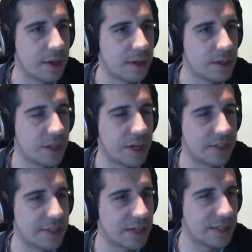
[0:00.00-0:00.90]
So
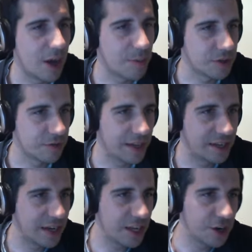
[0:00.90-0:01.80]
there's the options file,
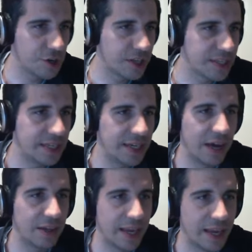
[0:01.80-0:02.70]
and in here you can see
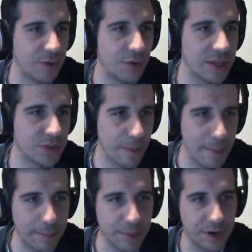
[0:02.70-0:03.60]
now that it's
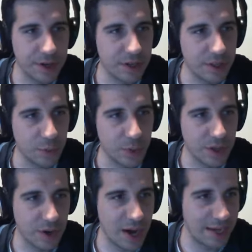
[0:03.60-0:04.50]
remembered the
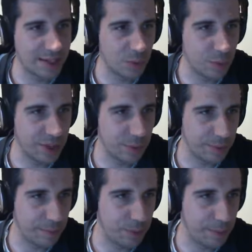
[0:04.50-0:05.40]
window height and width
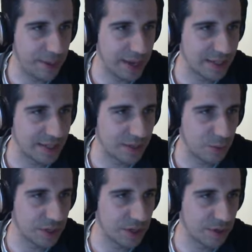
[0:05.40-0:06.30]
we picked, and the
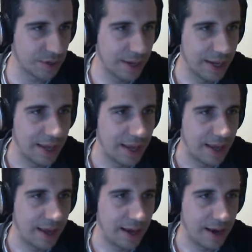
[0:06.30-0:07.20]
window
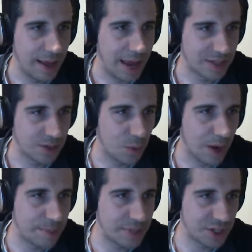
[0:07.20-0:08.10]
X and Y
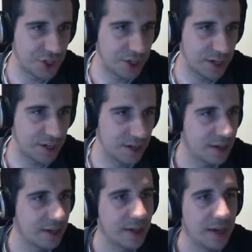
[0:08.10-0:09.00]
position,
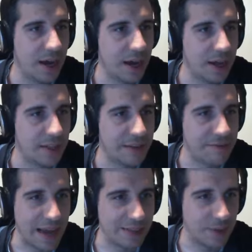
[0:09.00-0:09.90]
that
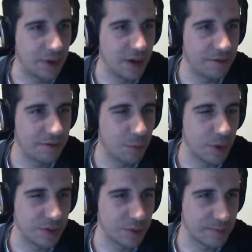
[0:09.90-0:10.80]
fact of
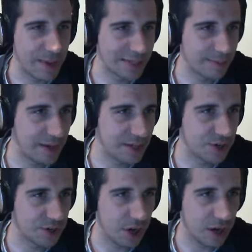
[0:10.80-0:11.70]
whether it was maximized
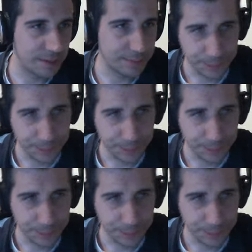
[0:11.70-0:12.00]
or not,